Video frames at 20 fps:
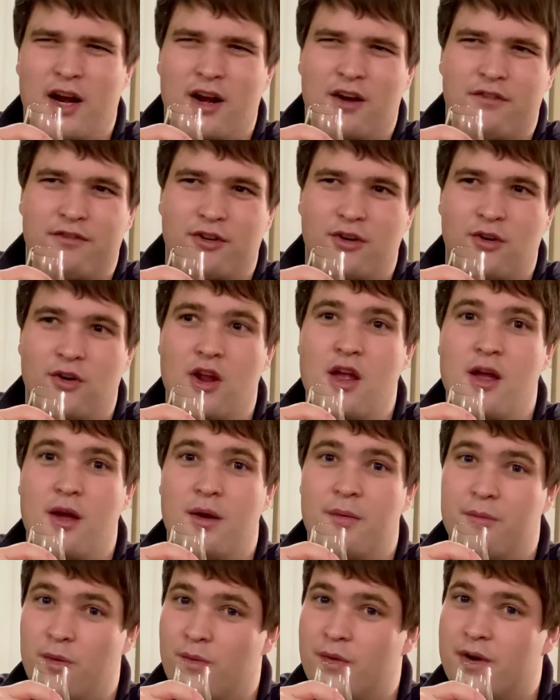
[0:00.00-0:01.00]
fruit.
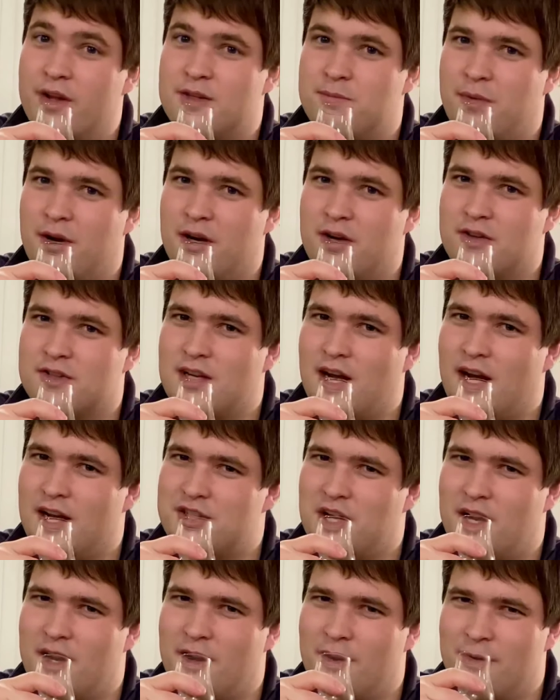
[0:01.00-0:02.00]
But when it's butterscotch, I
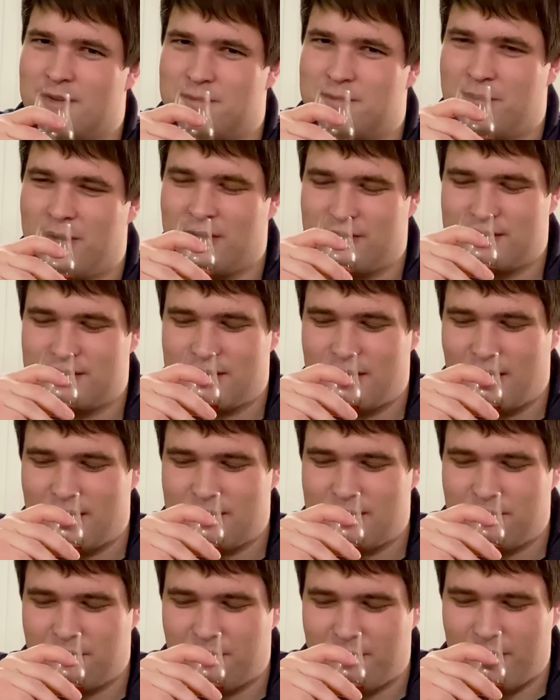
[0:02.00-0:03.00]
know it's butterscotch
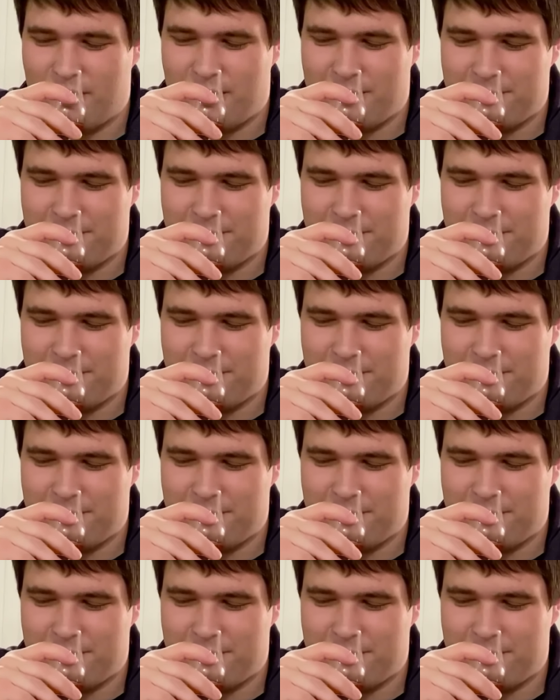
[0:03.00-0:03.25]
for me.